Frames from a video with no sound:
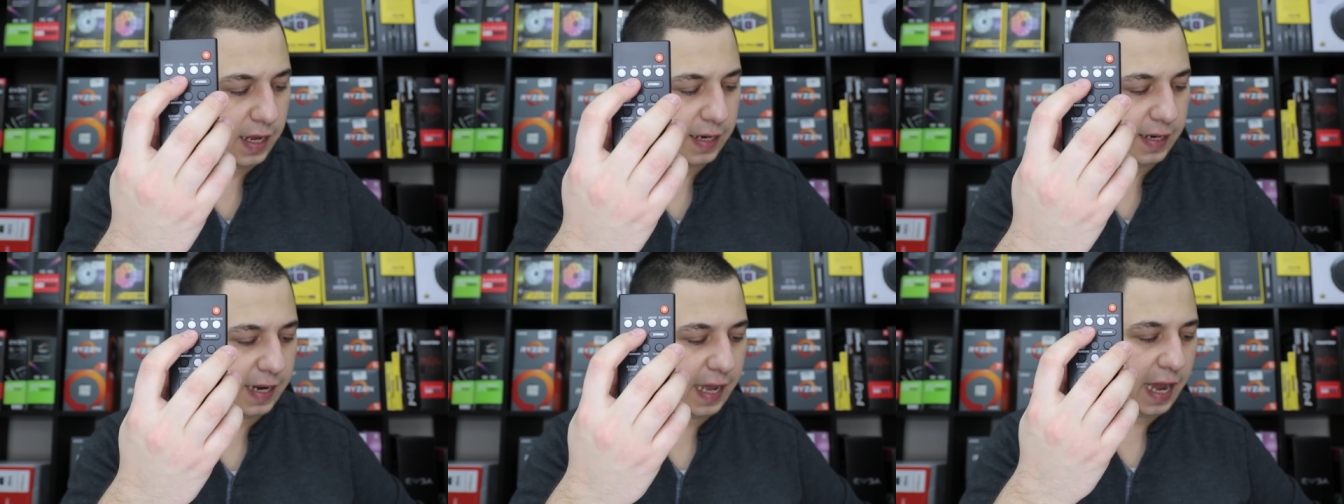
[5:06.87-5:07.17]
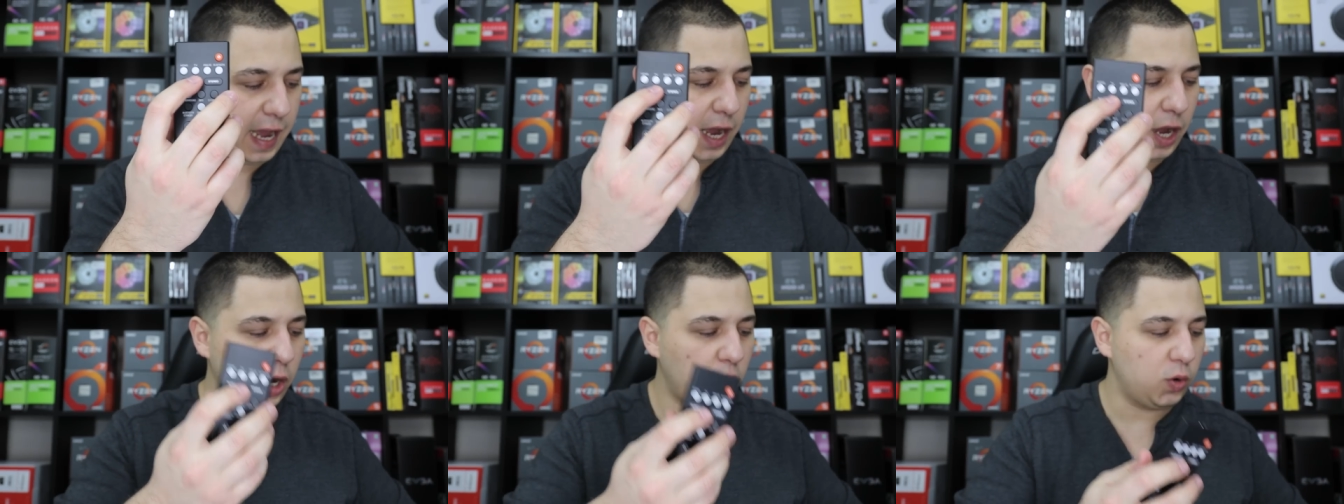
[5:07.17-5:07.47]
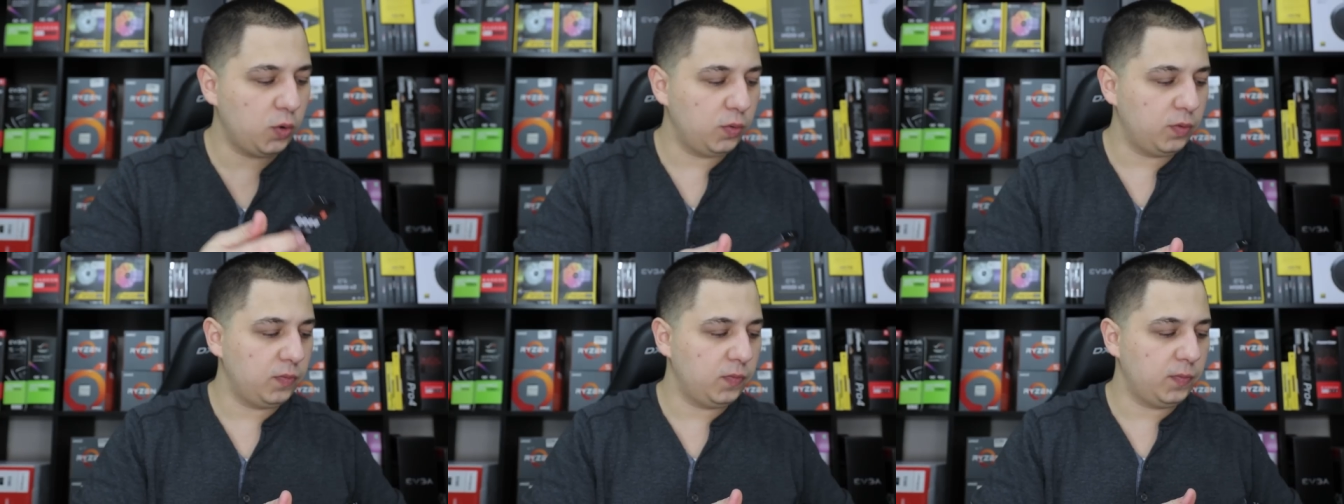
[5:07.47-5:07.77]

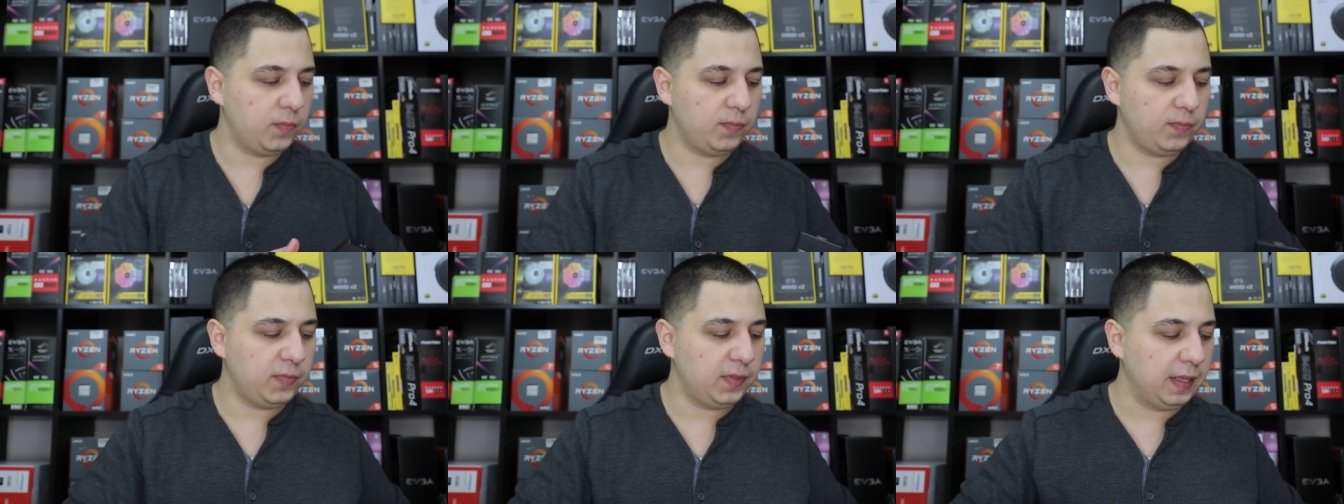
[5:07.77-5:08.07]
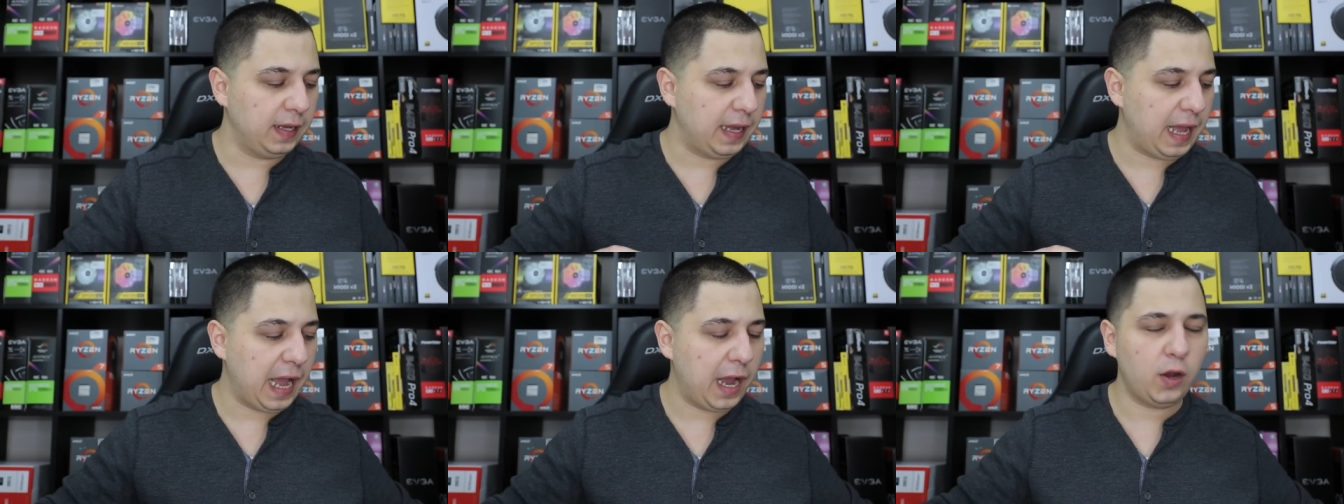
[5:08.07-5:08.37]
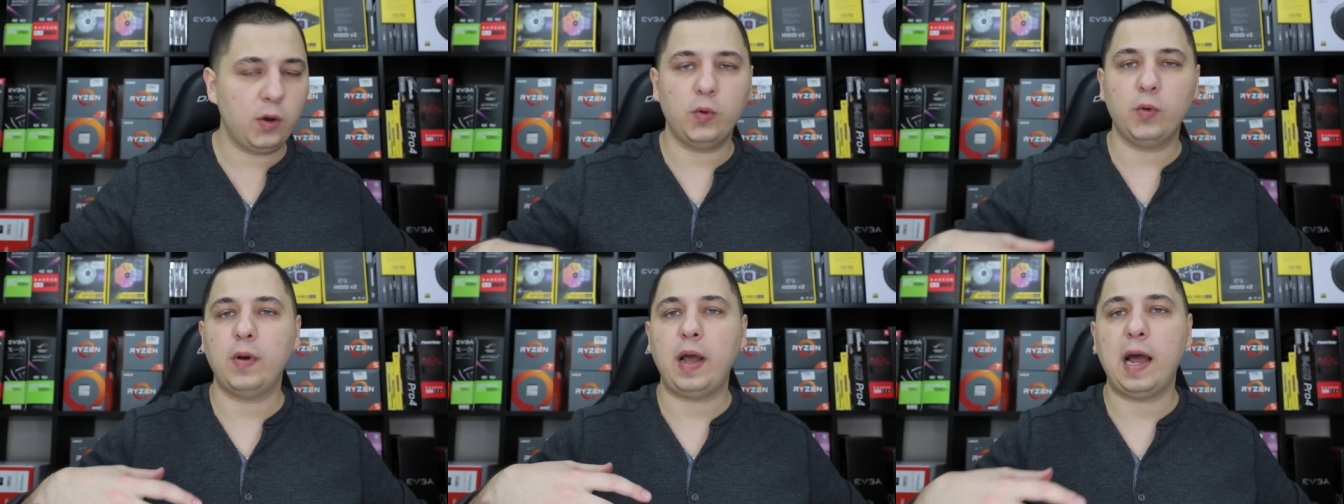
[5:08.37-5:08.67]
Now, the,
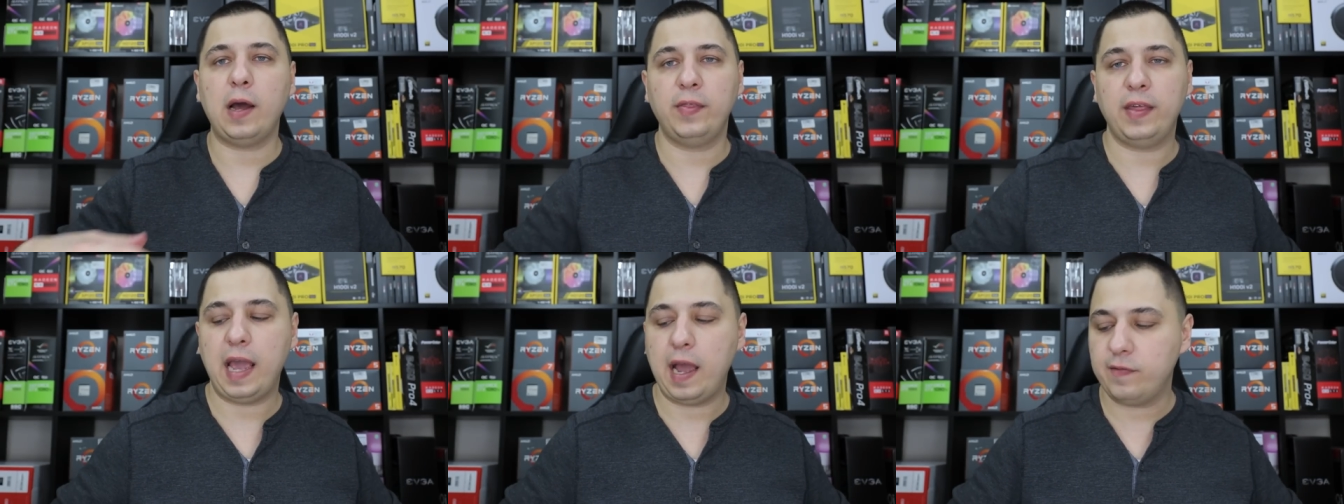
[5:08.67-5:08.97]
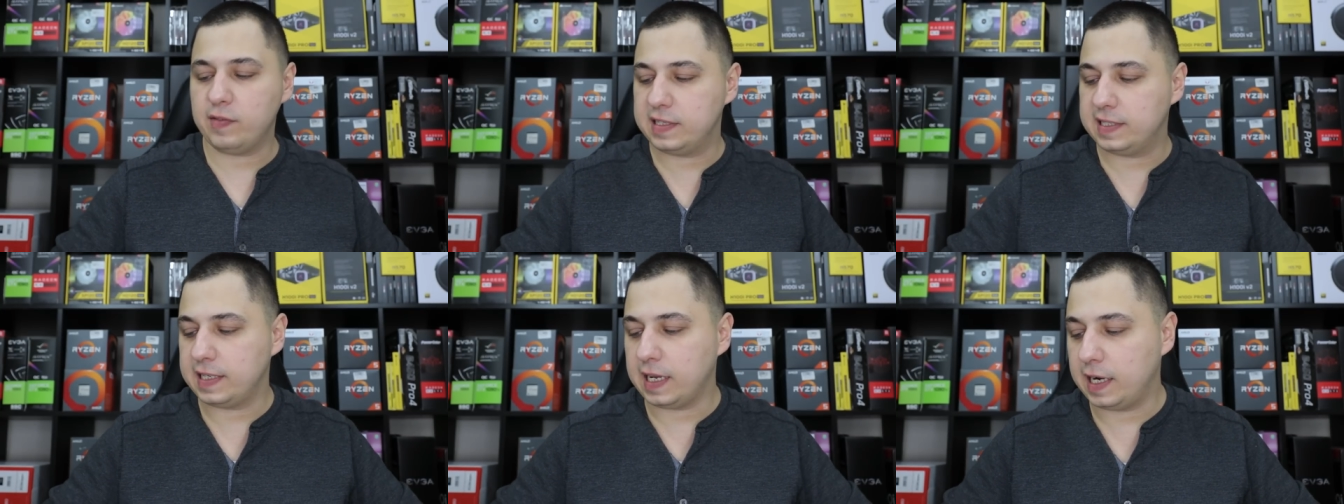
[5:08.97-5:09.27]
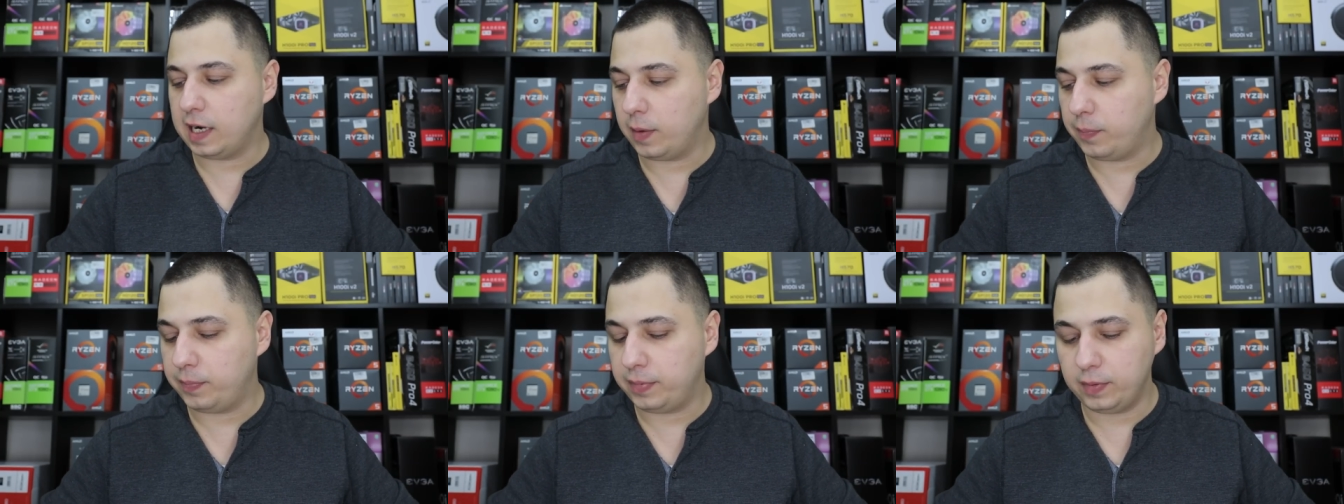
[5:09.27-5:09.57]
how, how they have it
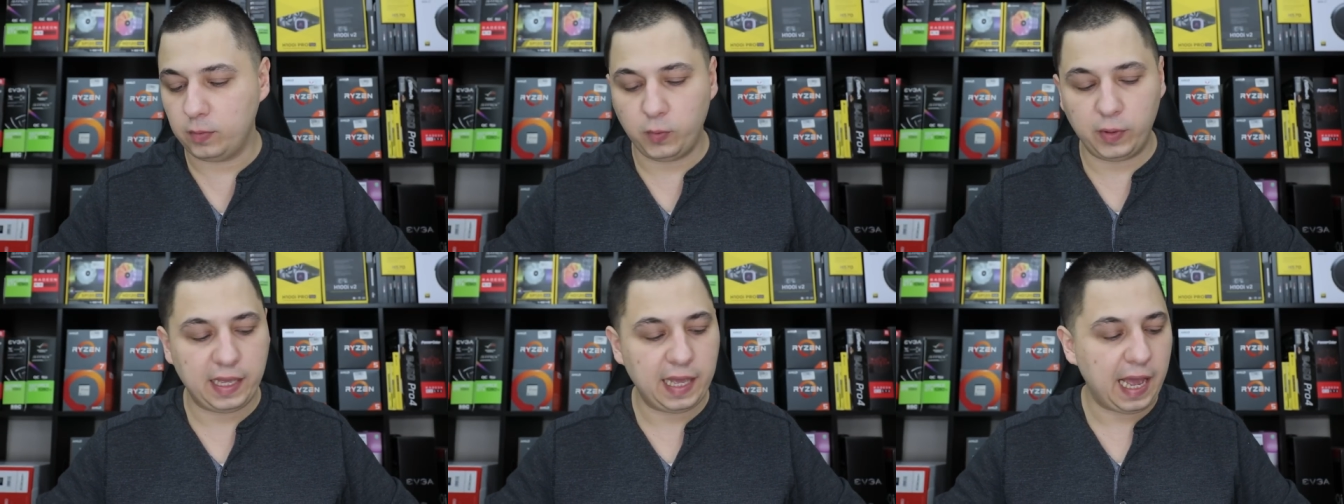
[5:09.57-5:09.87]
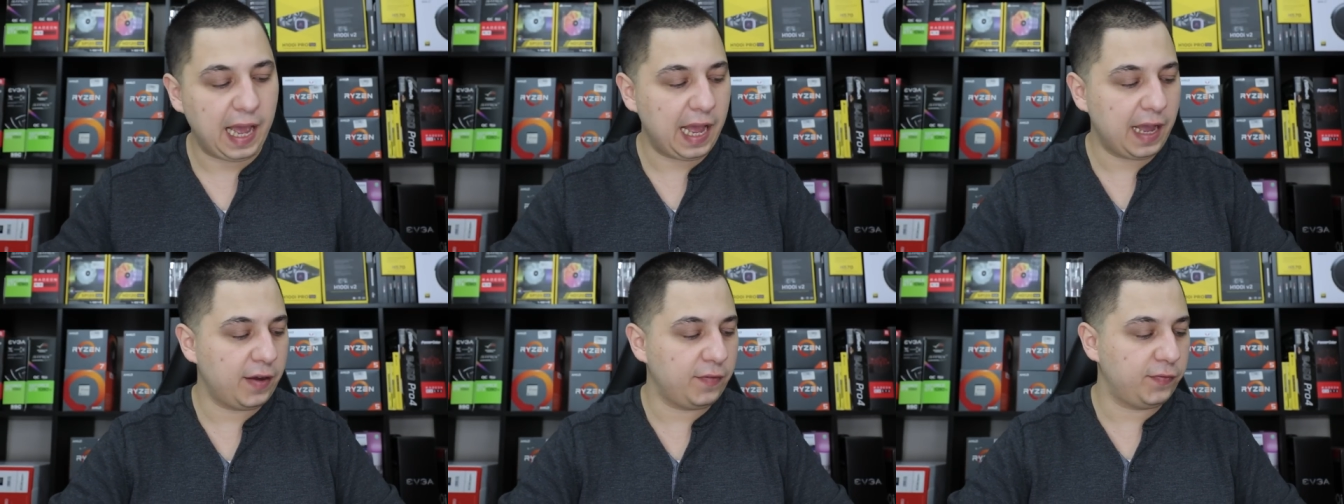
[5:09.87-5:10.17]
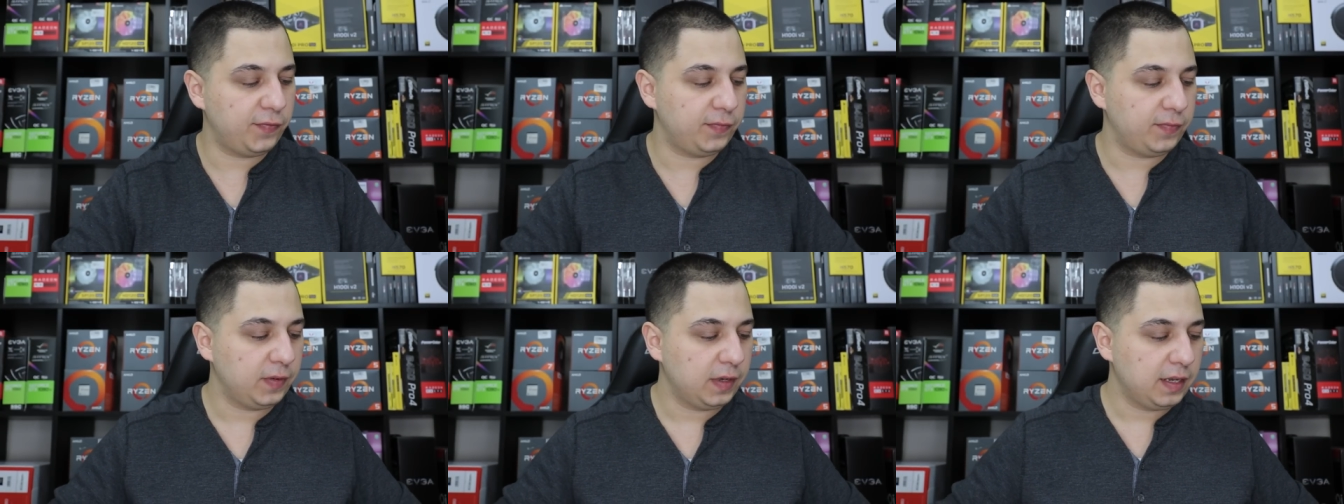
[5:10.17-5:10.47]
set up, we
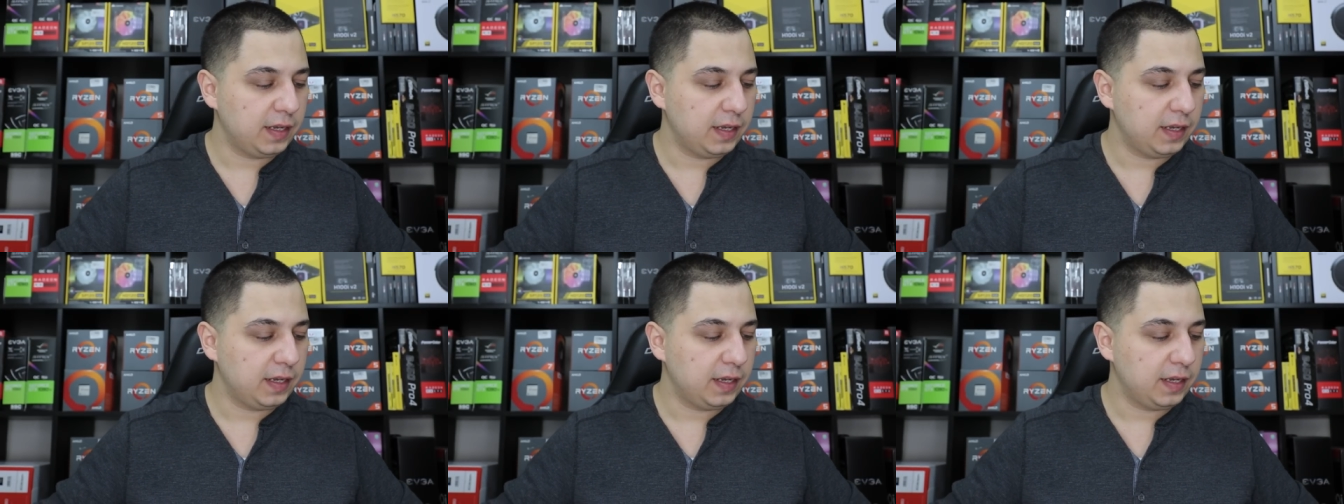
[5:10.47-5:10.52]
have